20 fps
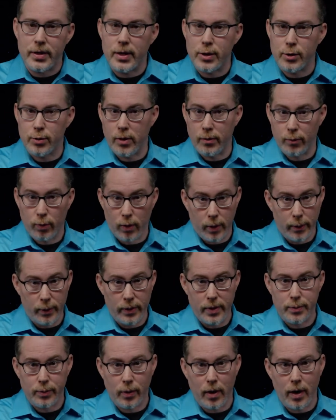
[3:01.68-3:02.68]
history of working with
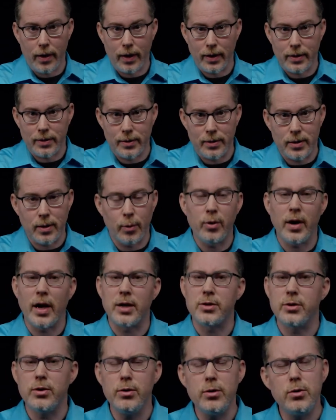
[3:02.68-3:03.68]
these products, and someone
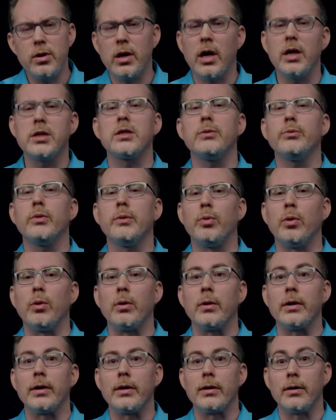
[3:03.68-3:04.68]
asks, Do you do custom
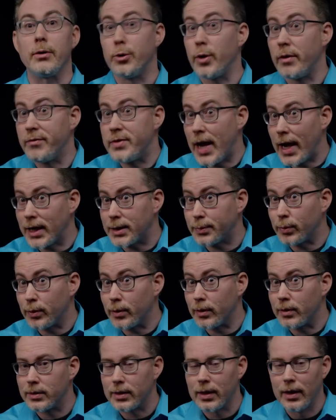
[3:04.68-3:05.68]
reporting or do you have
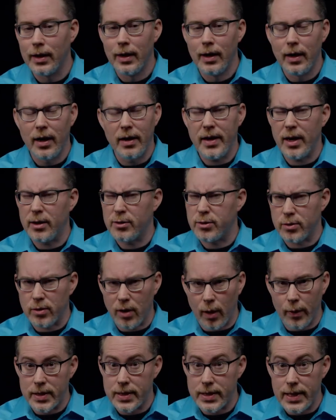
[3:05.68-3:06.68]
dashboards? And the answer is
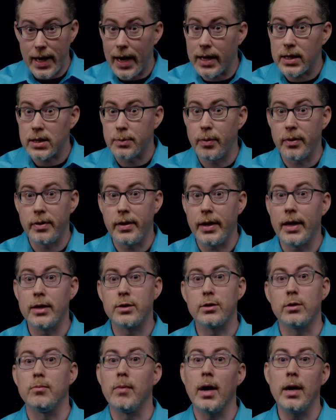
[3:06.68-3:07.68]
always yes, but the
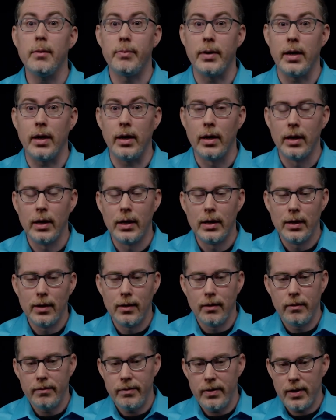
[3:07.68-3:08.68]
answer might be
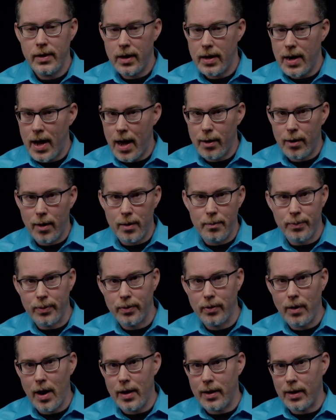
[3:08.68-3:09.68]
via an add on
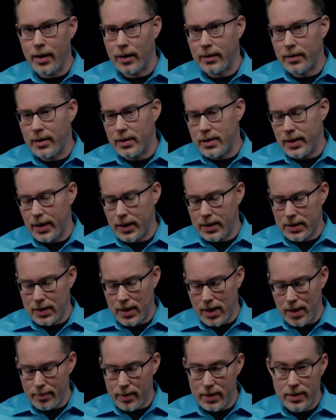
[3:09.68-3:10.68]
product that takes
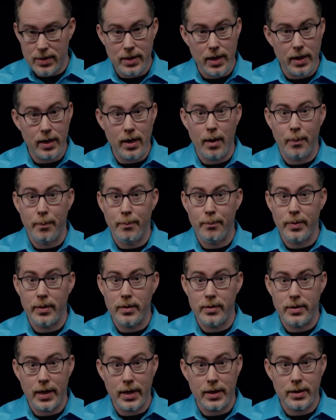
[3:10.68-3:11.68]
time to set up
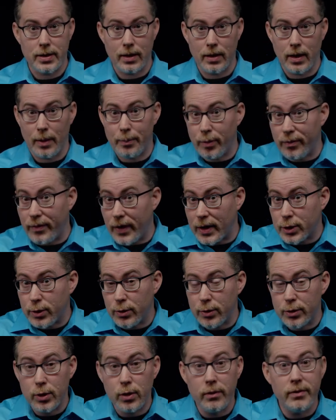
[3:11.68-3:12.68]
and takes a lot
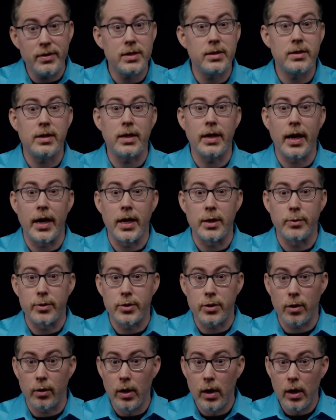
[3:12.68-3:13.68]
professional services engagement.
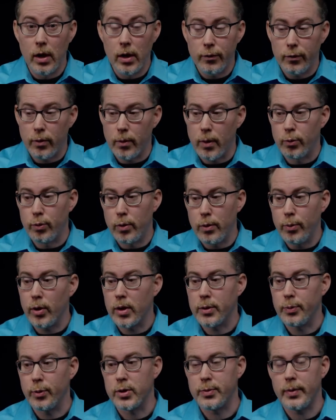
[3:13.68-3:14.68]
So, from a
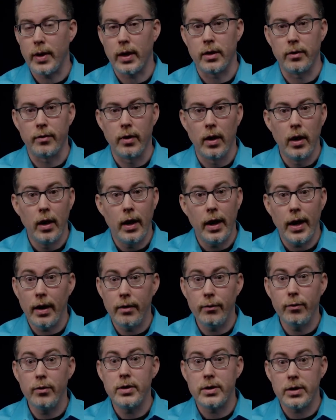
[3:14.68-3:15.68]
Rubrik perspective,
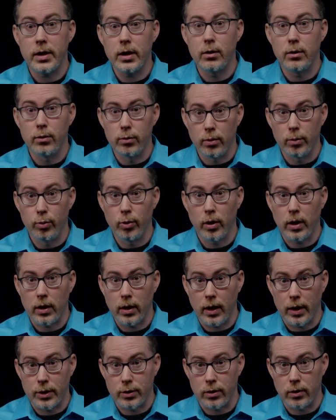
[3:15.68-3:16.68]
every single Rubrik
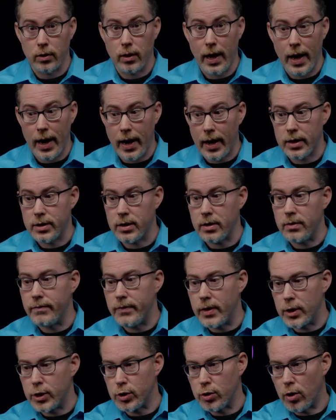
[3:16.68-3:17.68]
cluster has
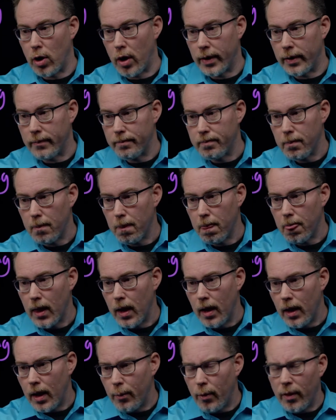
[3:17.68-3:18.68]
Envision on it.
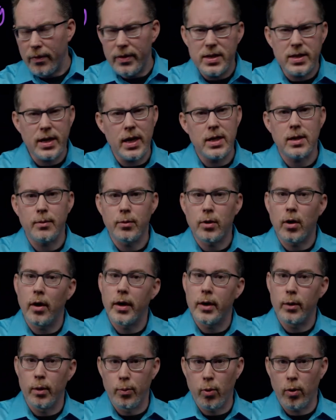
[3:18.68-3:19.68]
And while in this case I'm
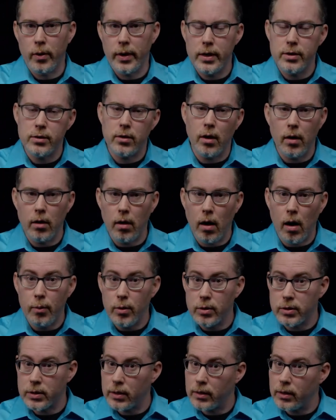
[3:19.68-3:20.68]
calling it reporting, it's
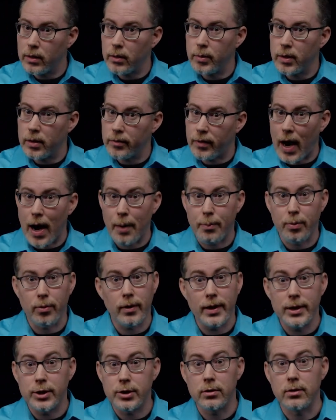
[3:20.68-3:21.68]
almost a little bit of
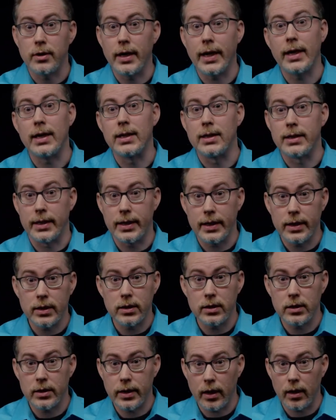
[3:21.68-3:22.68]
operational
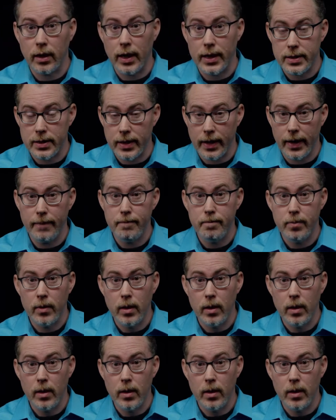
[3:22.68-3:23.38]
analytics, dare I say